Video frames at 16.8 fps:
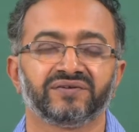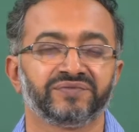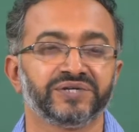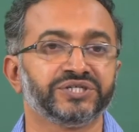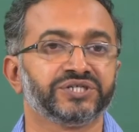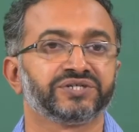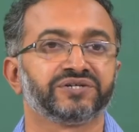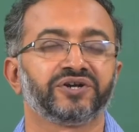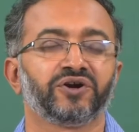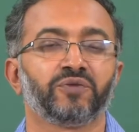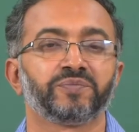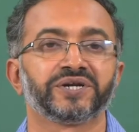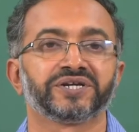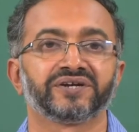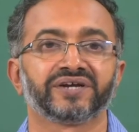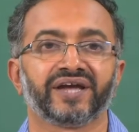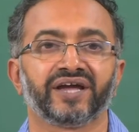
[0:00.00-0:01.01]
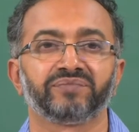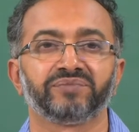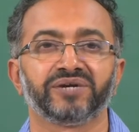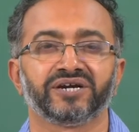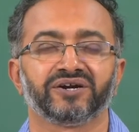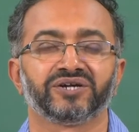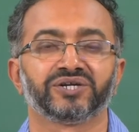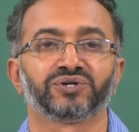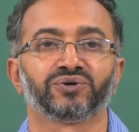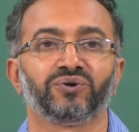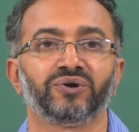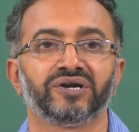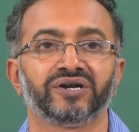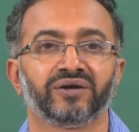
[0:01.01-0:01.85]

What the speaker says: which rheometer can be controlled,